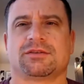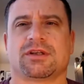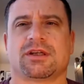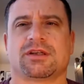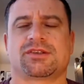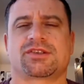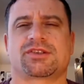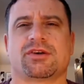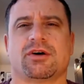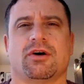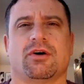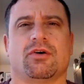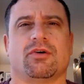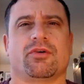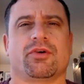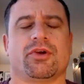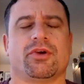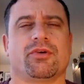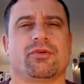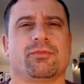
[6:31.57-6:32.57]
And so
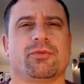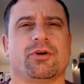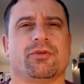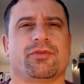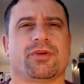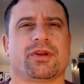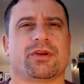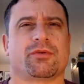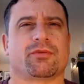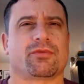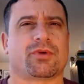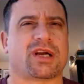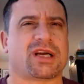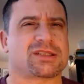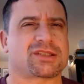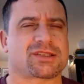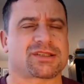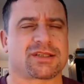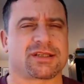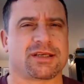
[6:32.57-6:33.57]
you move into
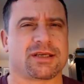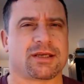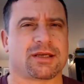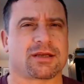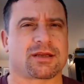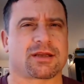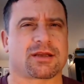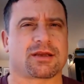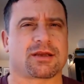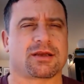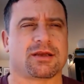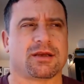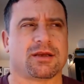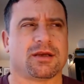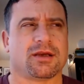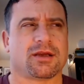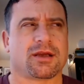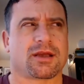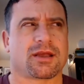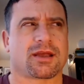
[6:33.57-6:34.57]
wrestling
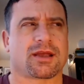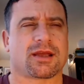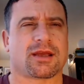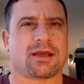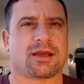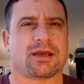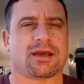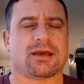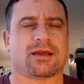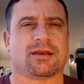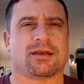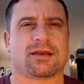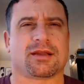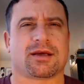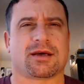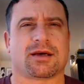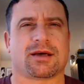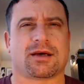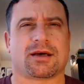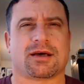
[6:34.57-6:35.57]
and
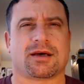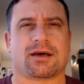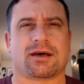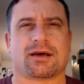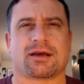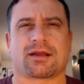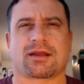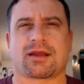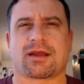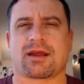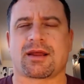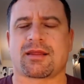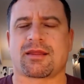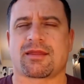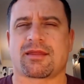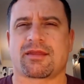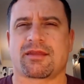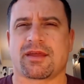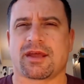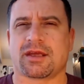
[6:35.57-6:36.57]

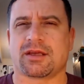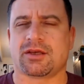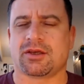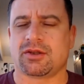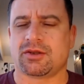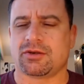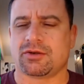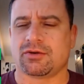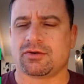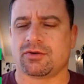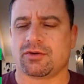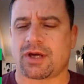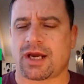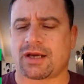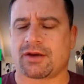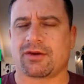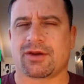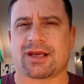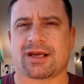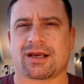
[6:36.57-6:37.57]
then how do
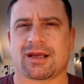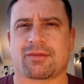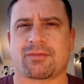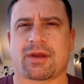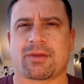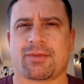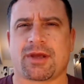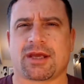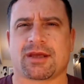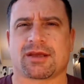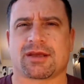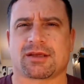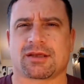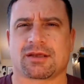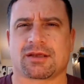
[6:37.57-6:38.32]
you get an MMA?